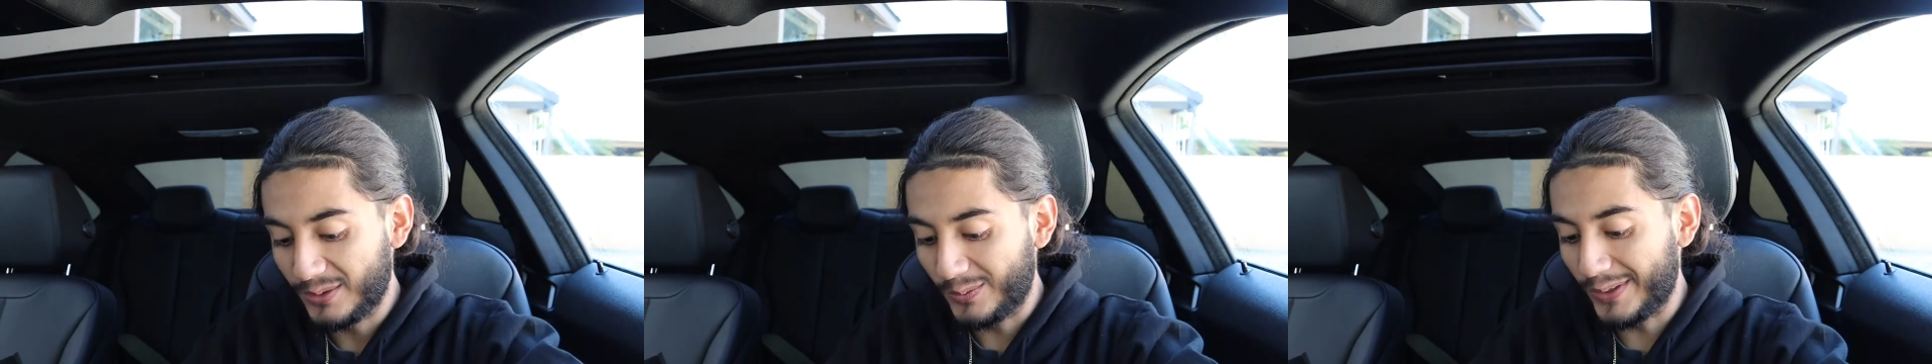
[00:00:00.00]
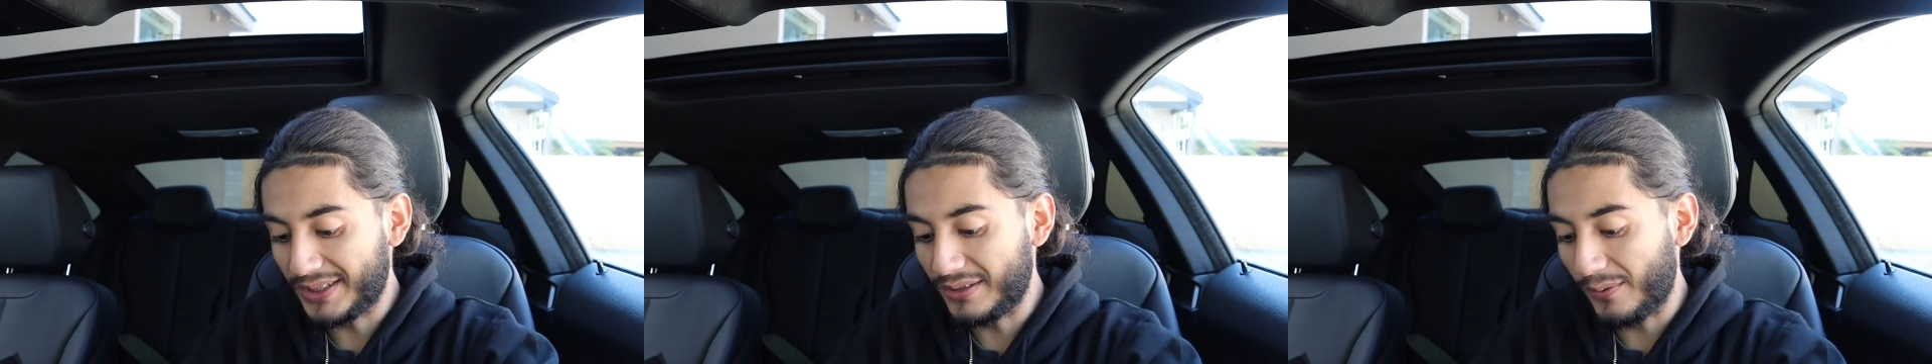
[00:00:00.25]

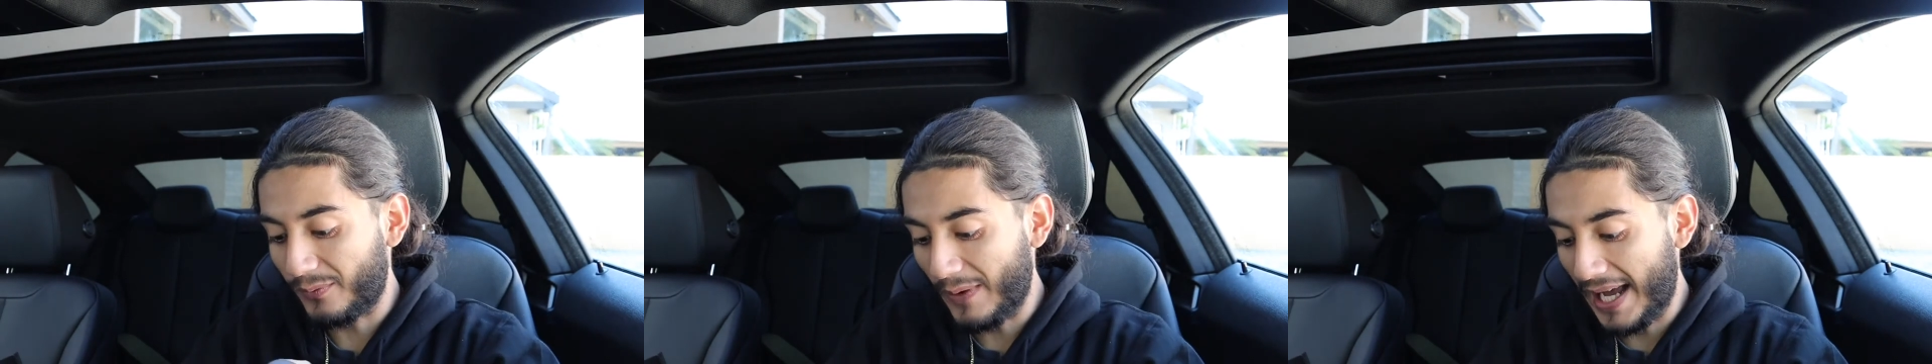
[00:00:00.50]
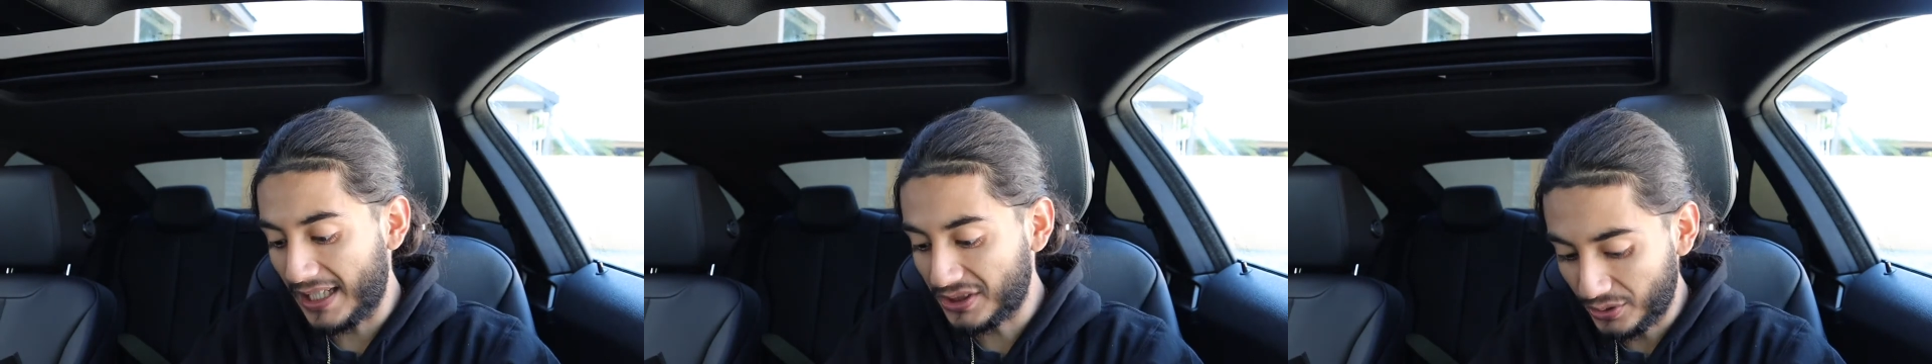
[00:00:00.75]
What the
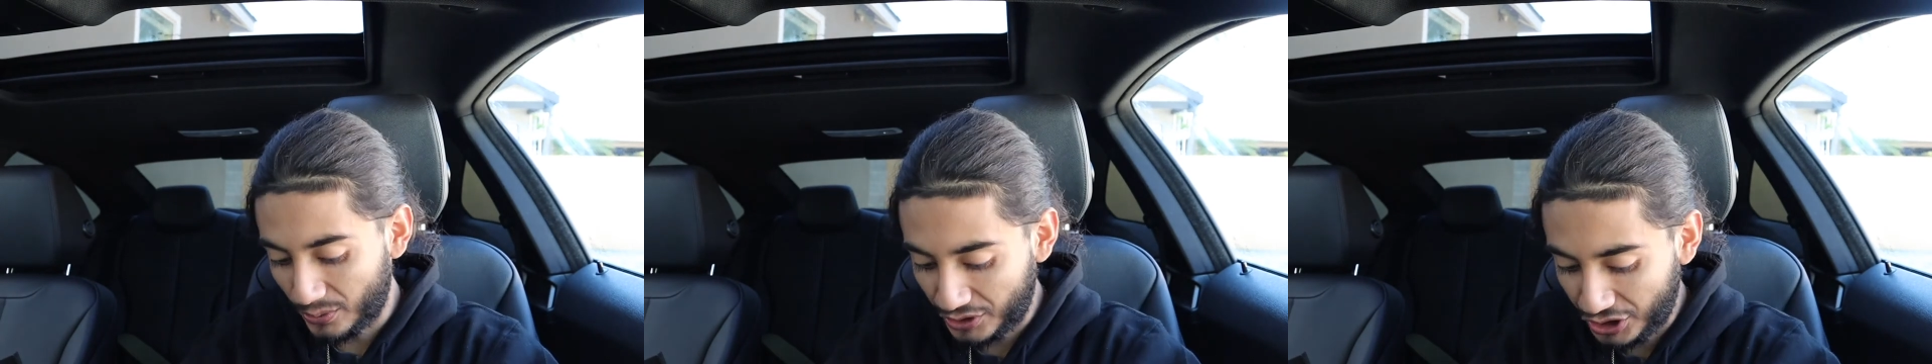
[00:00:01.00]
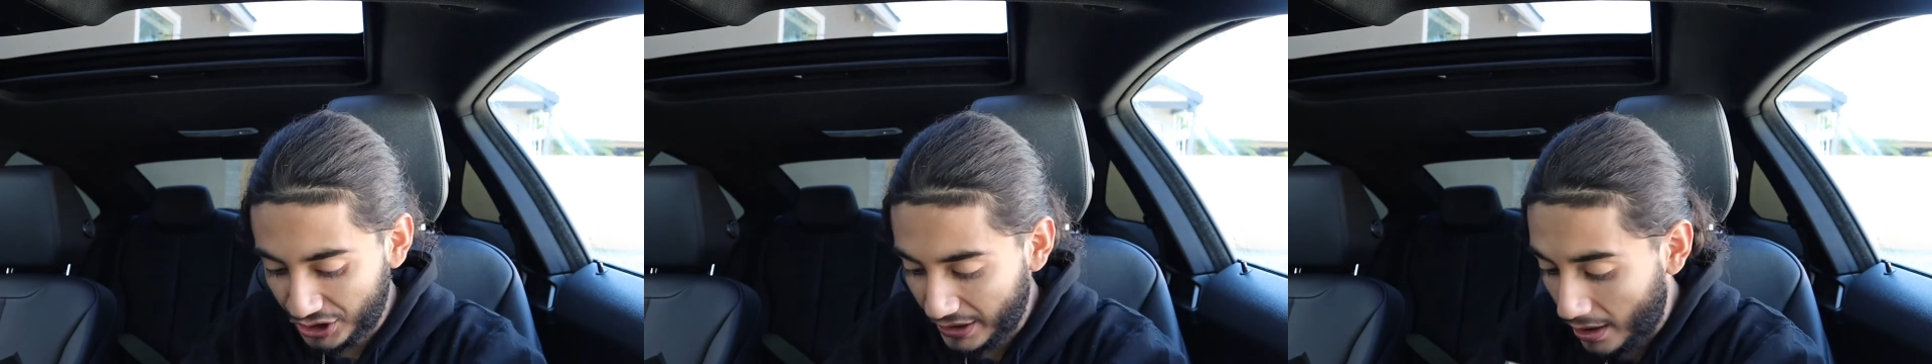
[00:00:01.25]
actual
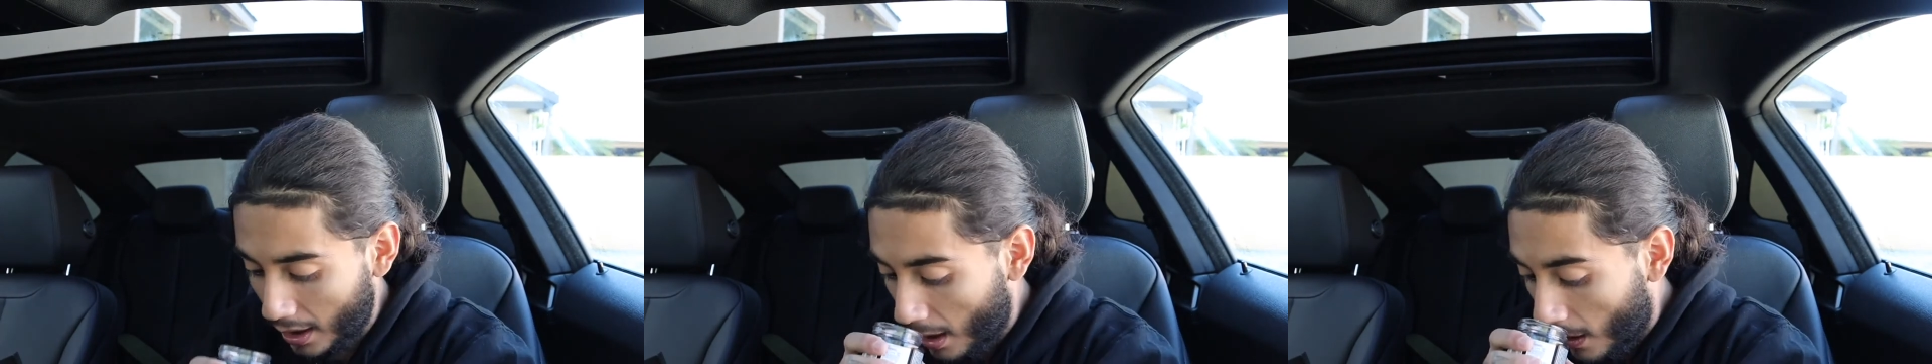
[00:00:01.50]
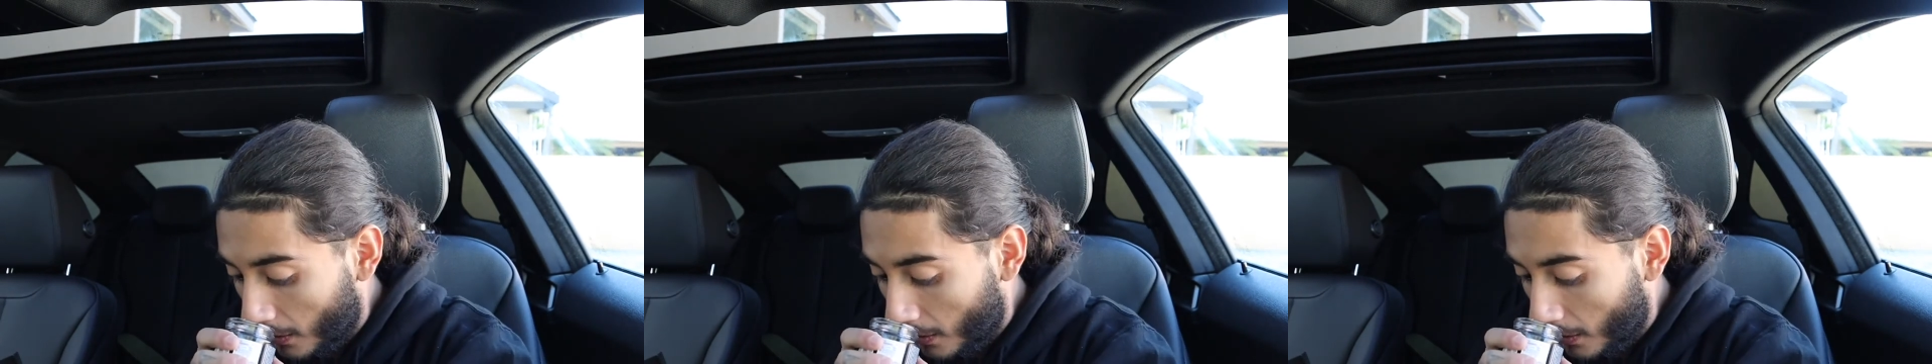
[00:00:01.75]
shit?